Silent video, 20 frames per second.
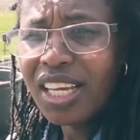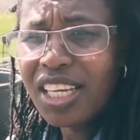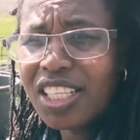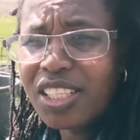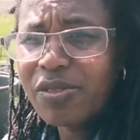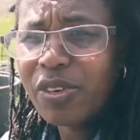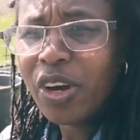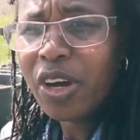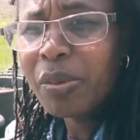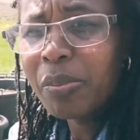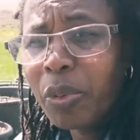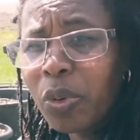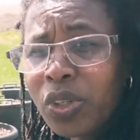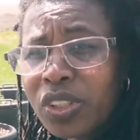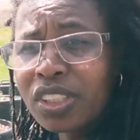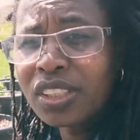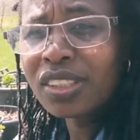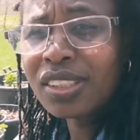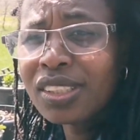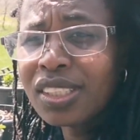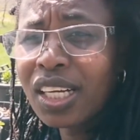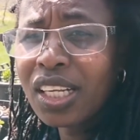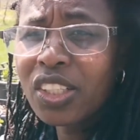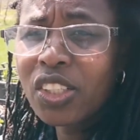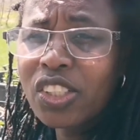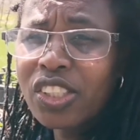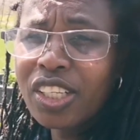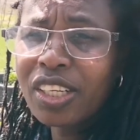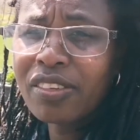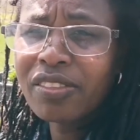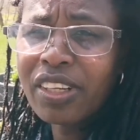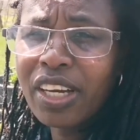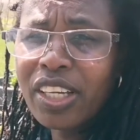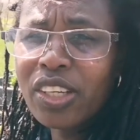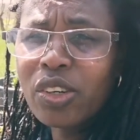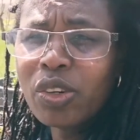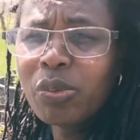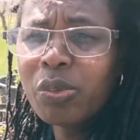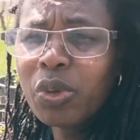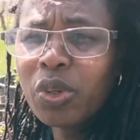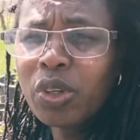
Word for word: it's very important to tell yourself that you're